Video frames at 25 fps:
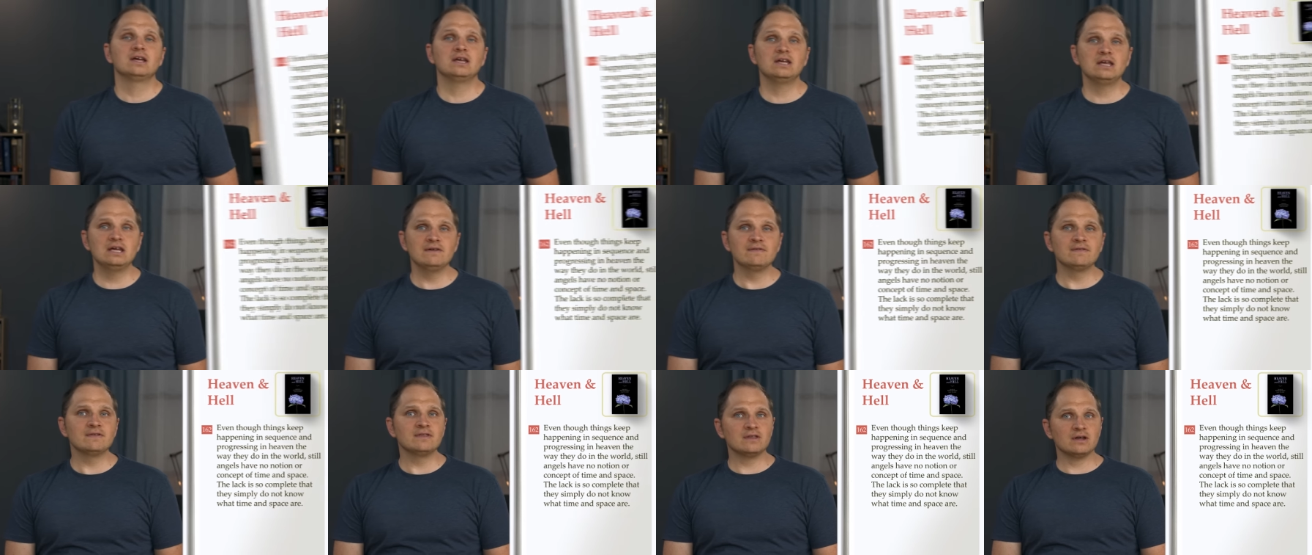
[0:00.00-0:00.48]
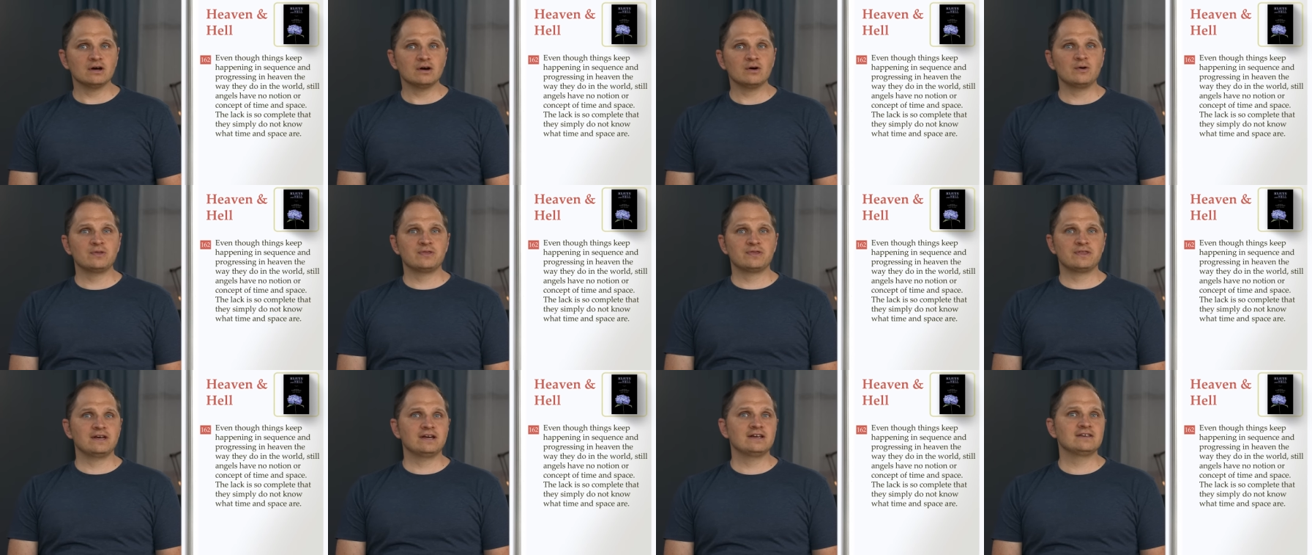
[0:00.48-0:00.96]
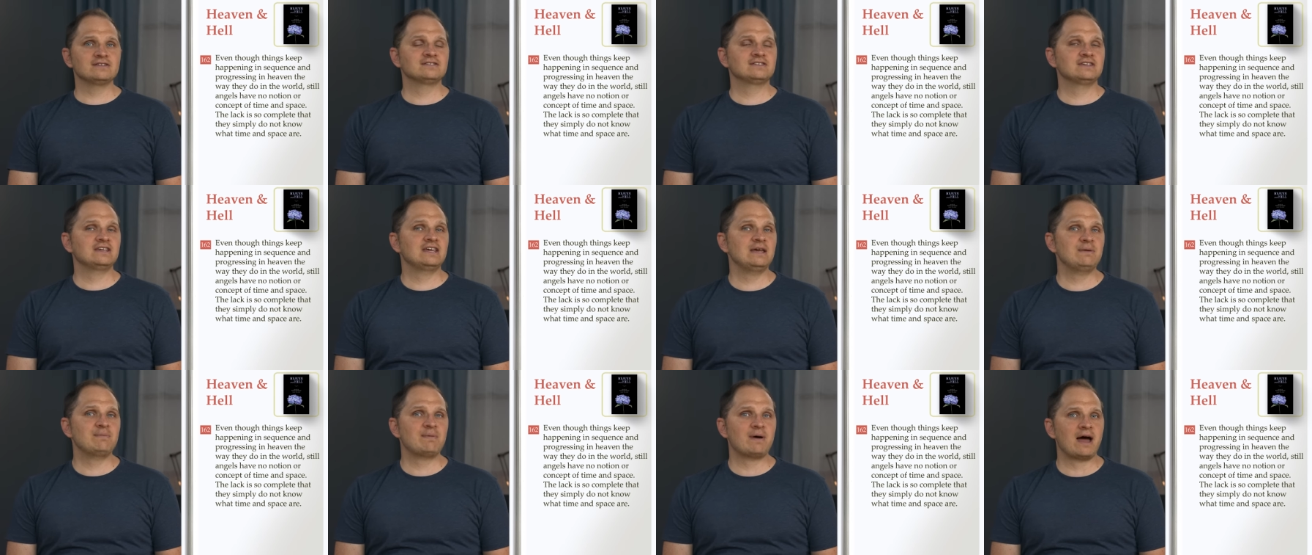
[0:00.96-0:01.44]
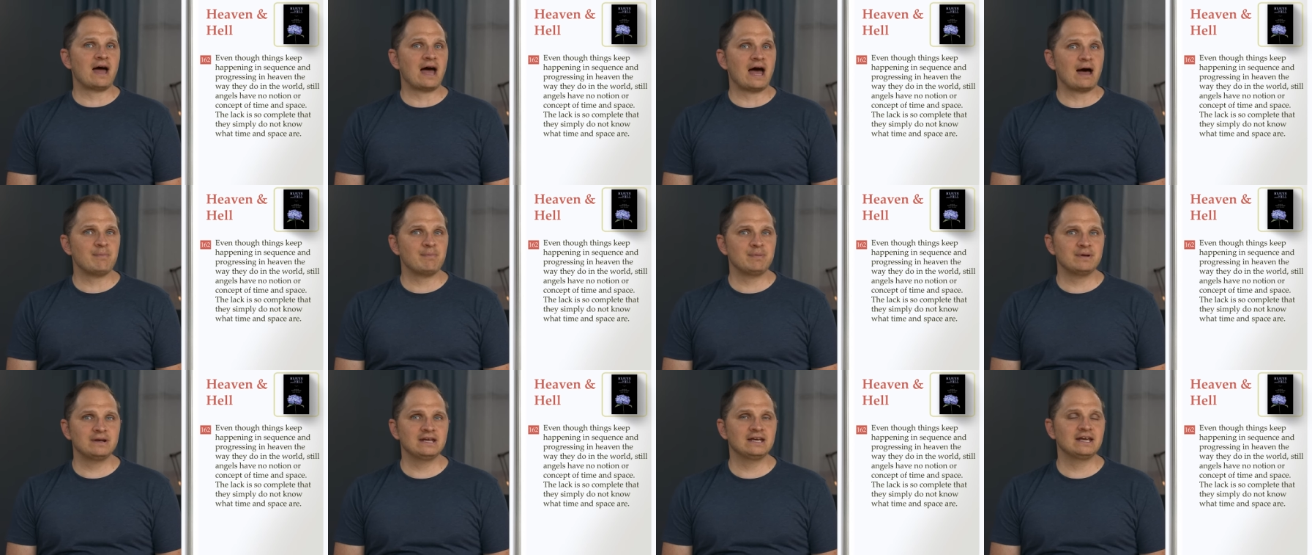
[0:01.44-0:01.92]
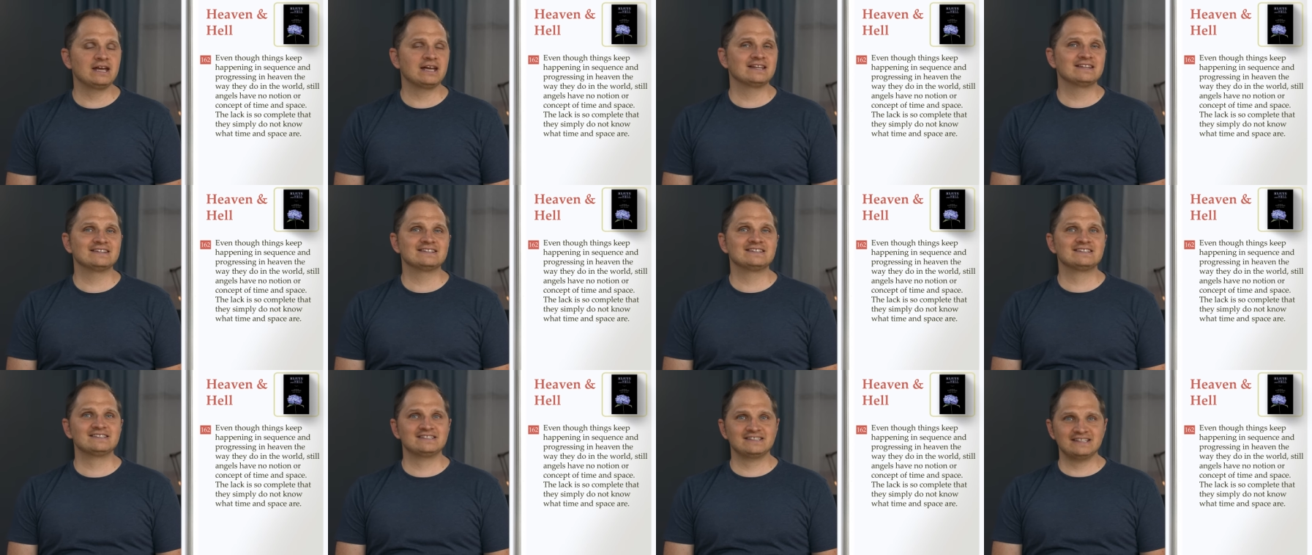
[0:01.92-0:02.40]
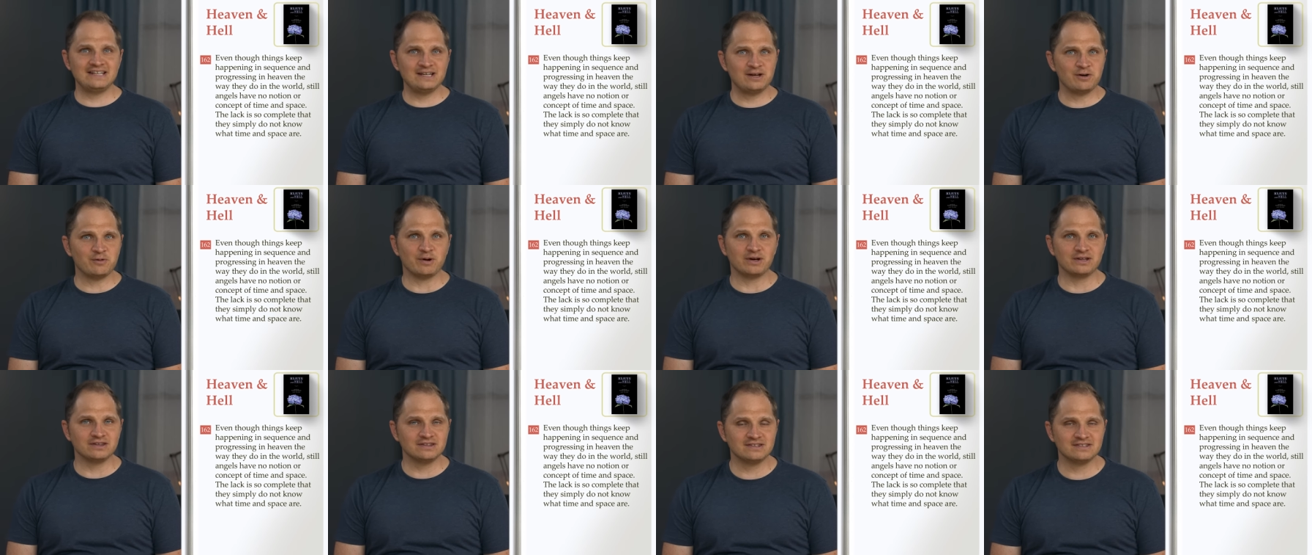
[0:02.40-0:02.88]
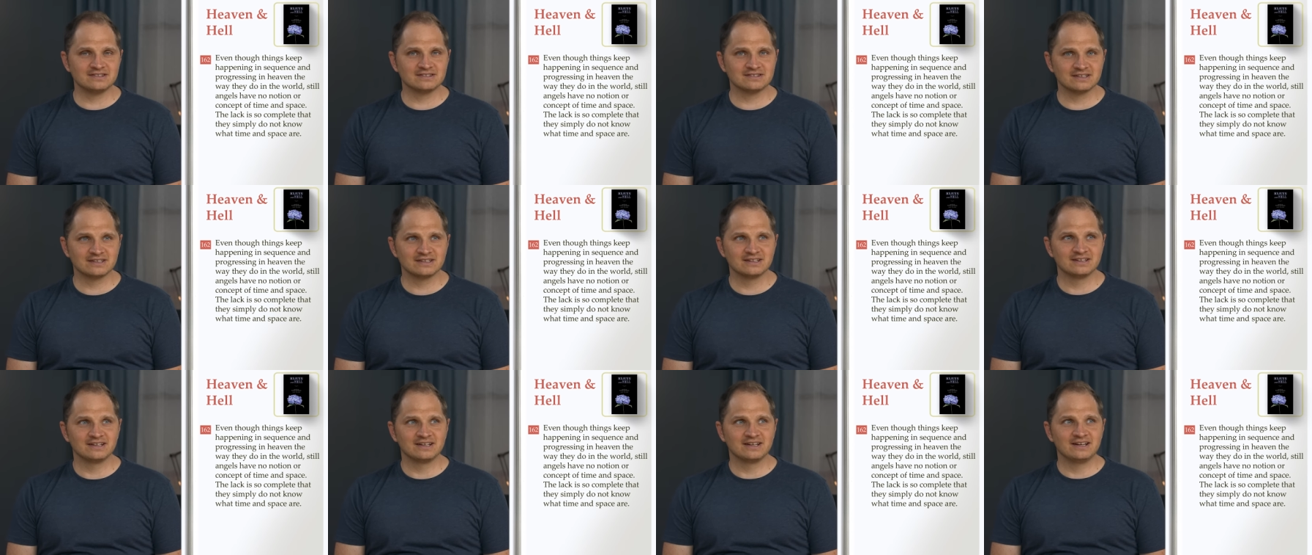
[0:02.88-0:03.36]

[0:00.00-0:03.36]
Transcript: Even though things keep happening in sequence,